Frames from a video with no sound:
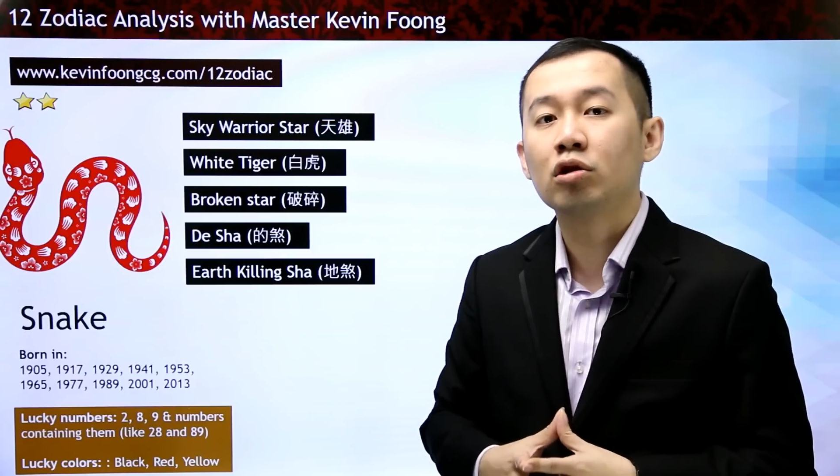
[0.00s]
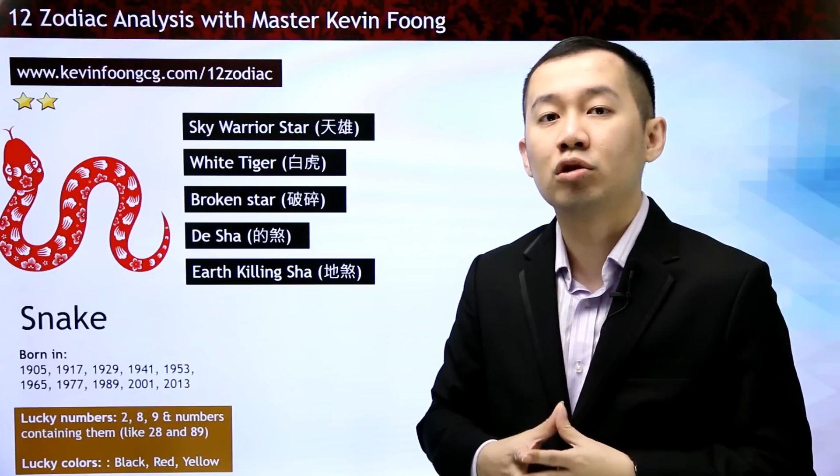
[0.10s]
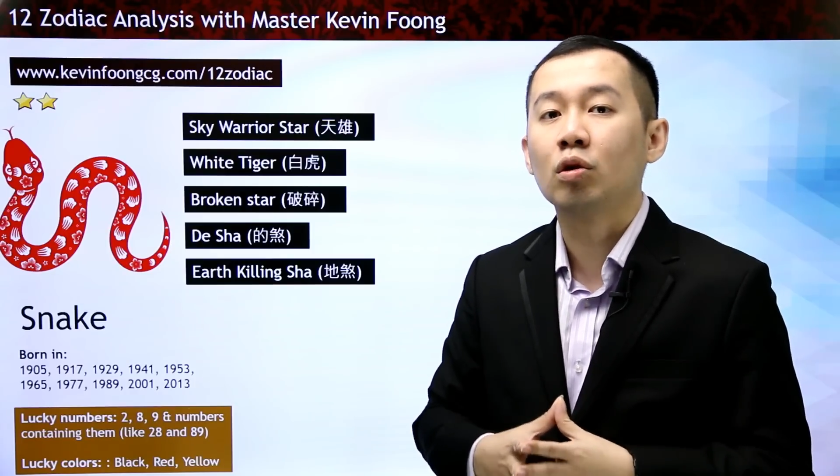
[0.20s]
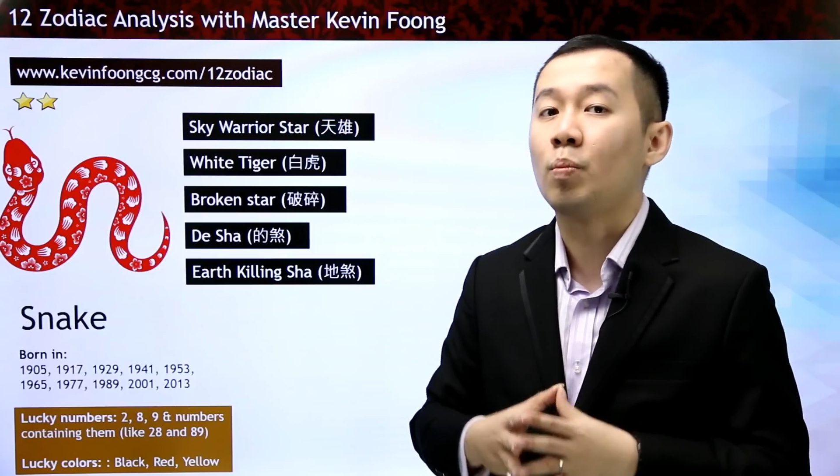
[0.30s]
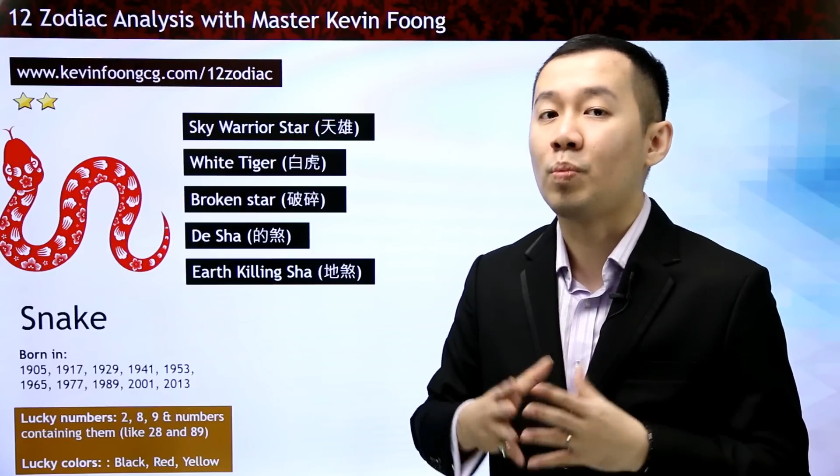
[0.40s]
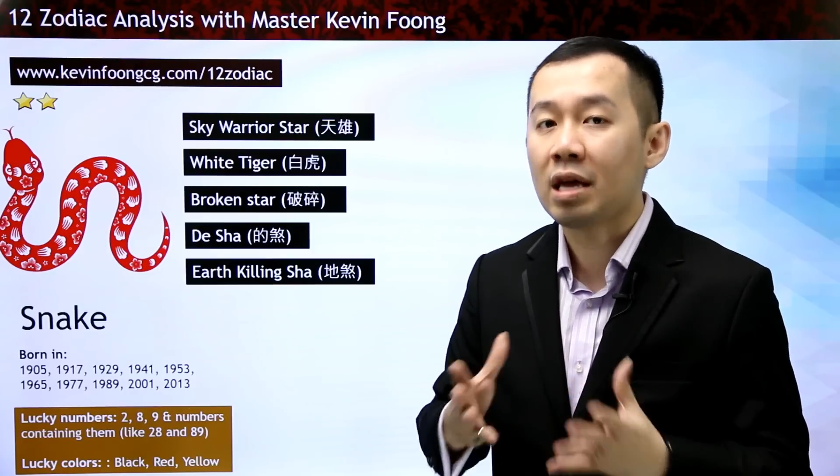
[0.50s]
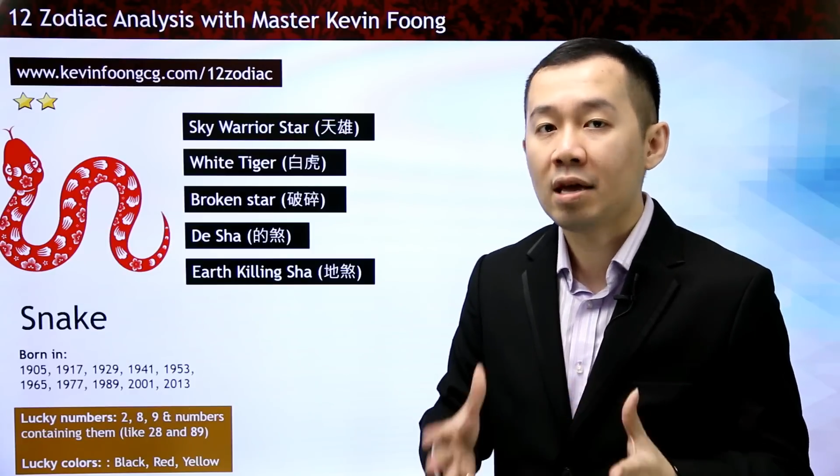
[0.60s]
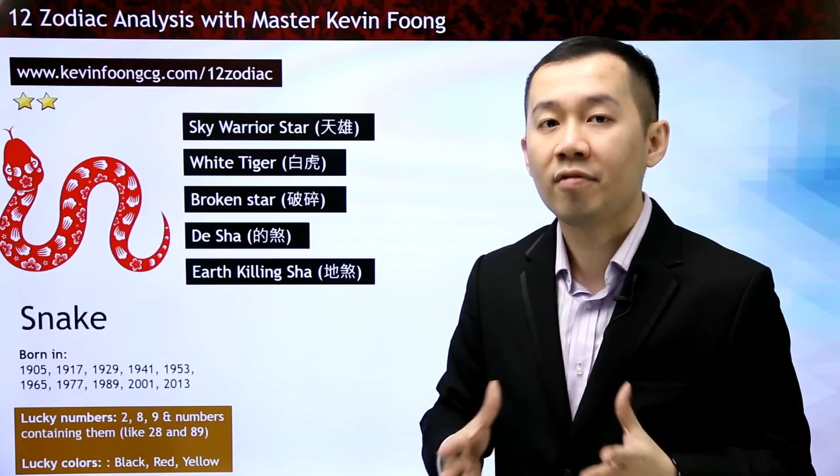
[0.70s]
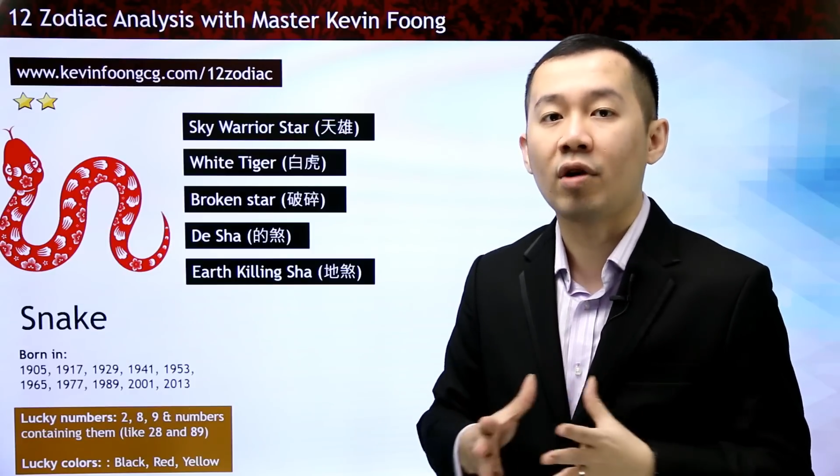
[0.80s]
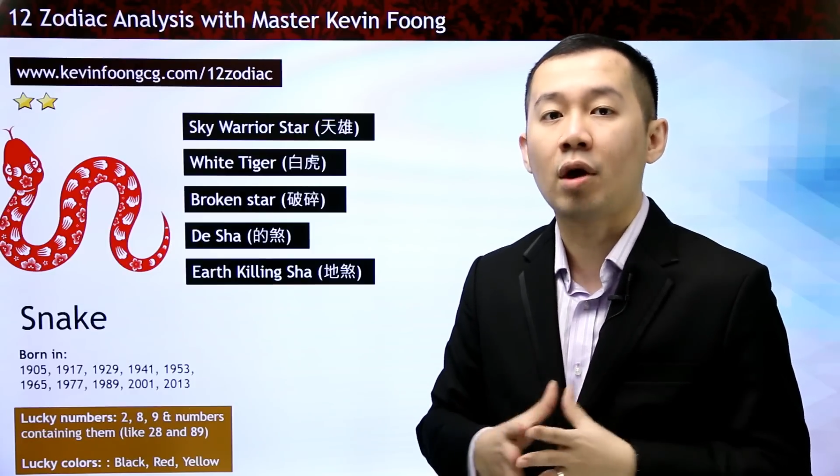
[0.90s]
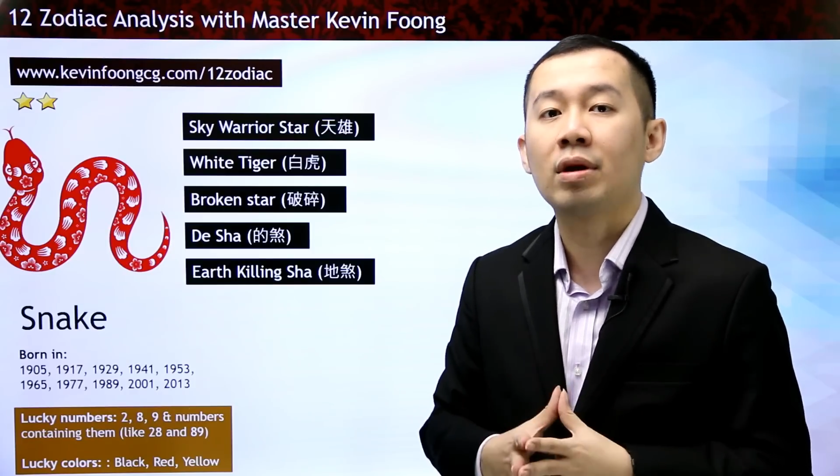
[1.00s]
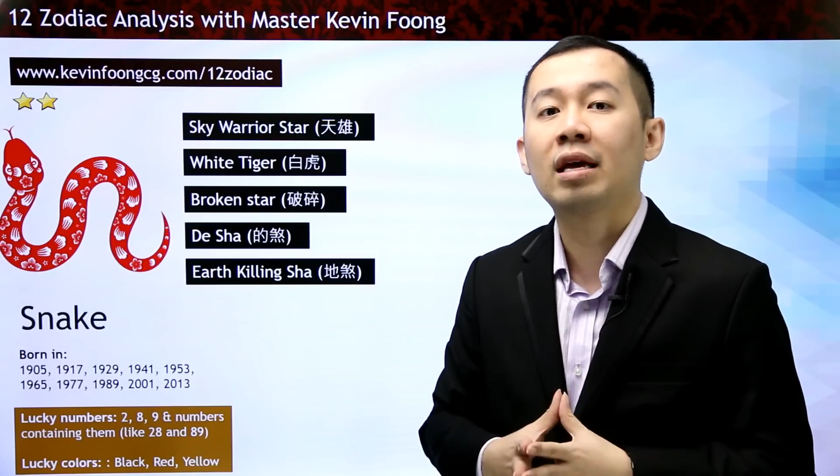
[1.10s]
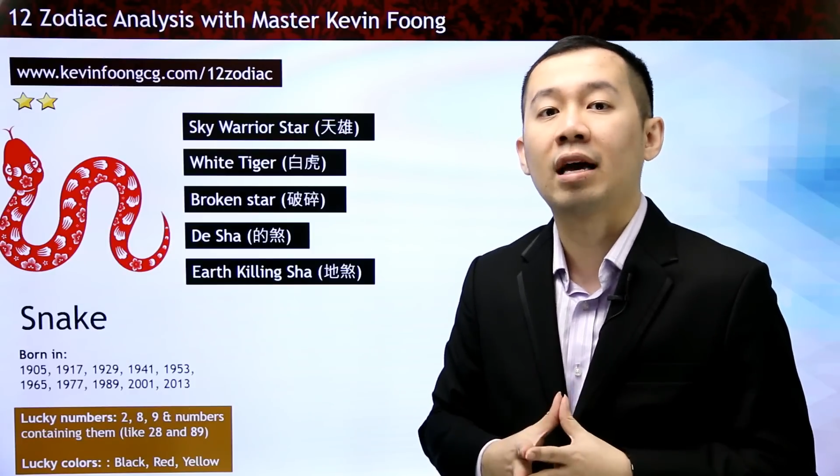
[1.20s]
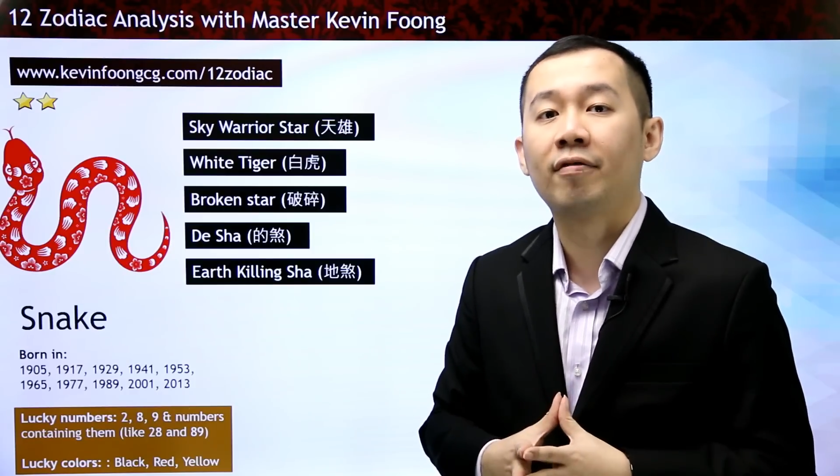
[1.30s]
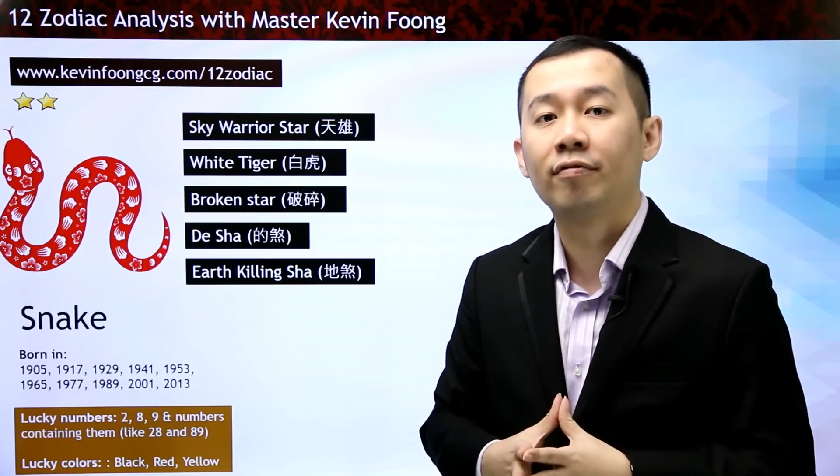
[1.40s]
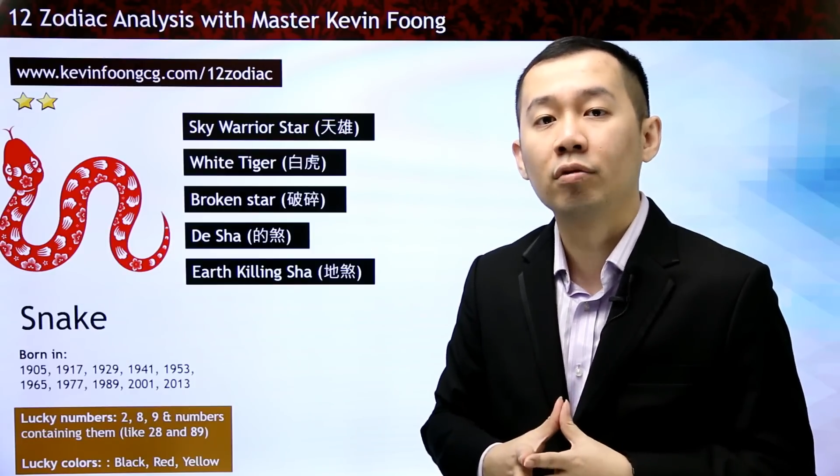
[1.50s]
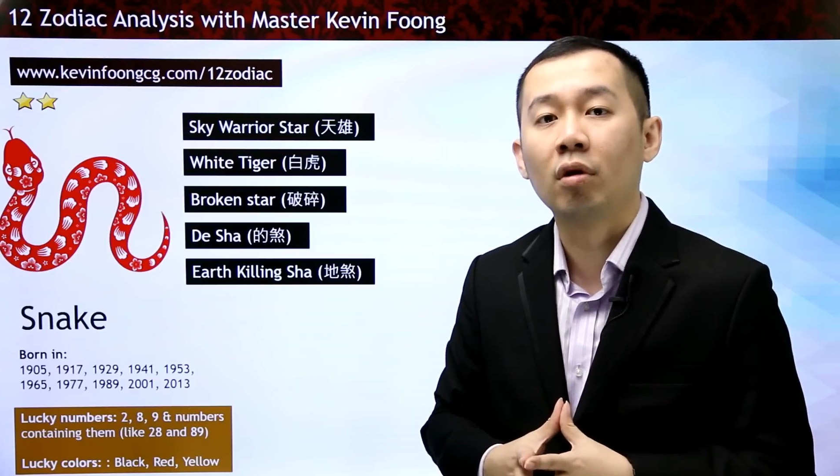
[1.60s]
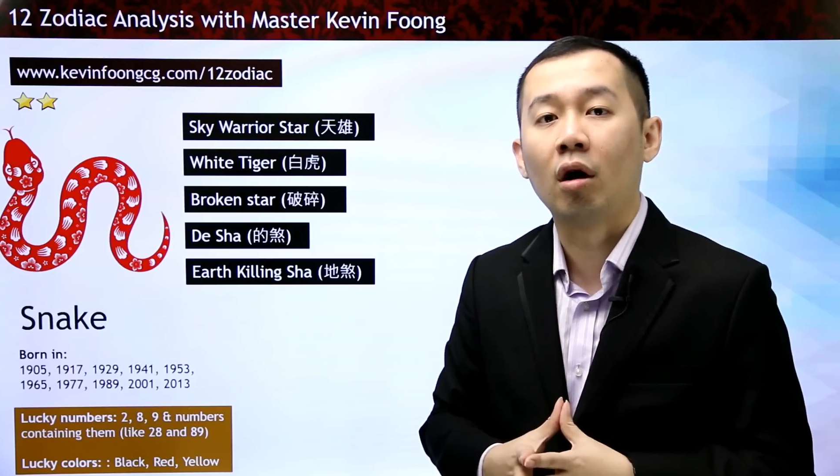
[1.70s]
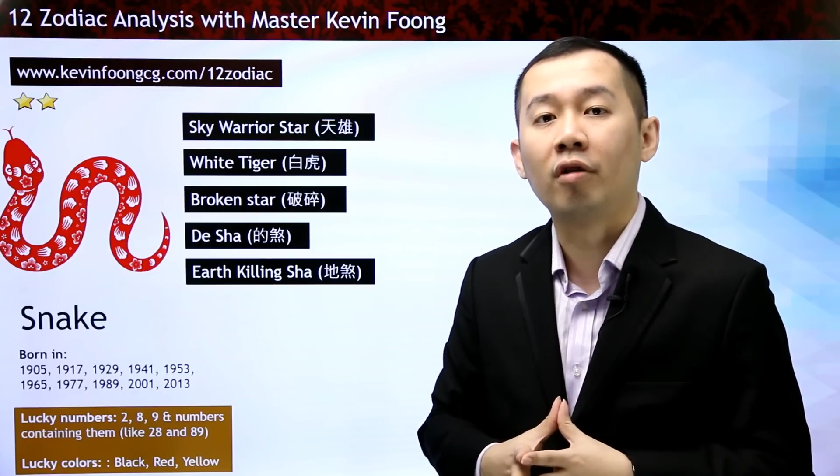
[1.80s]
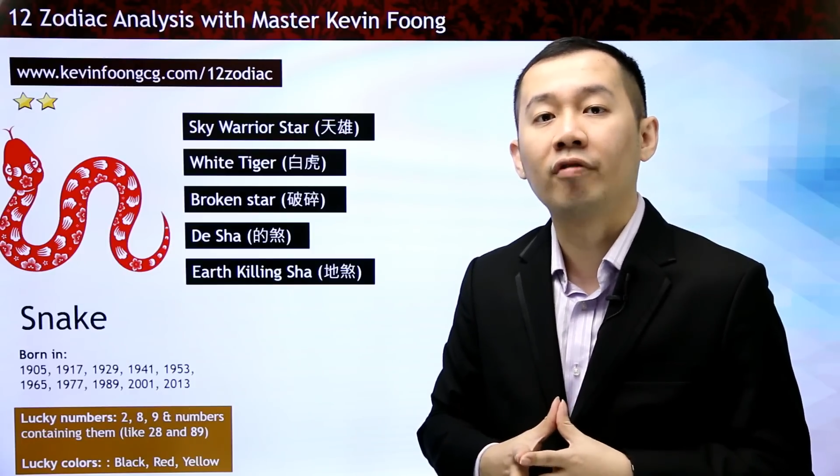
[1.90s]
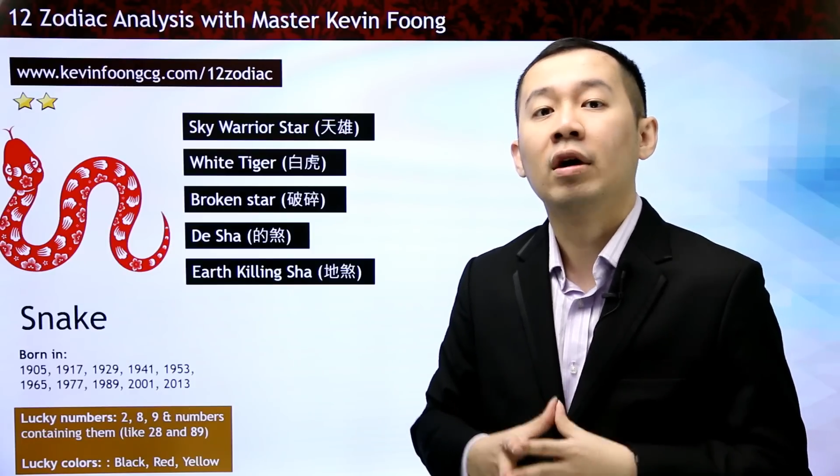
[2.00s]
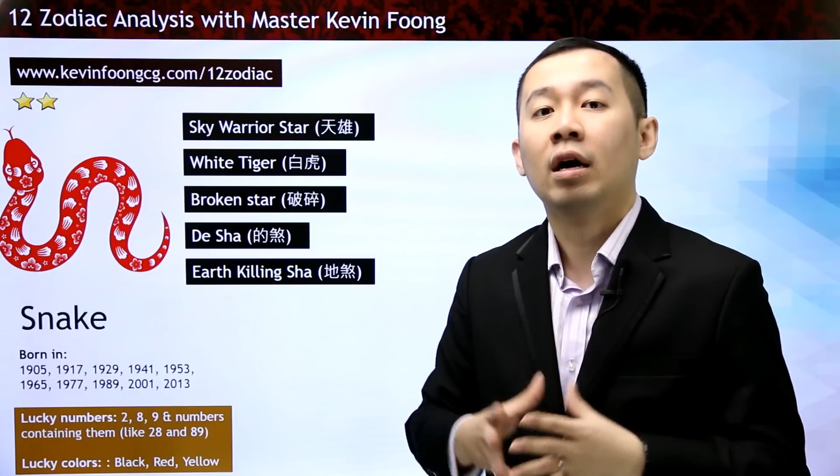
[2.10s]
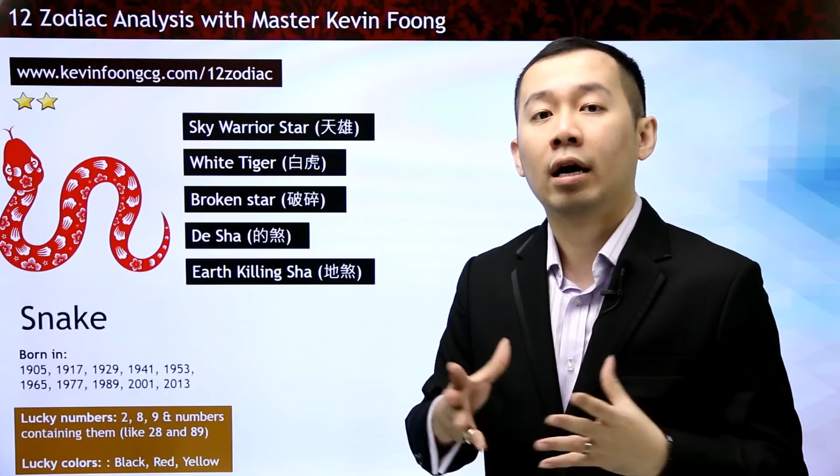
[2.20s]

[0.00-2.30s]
you should be very careful of,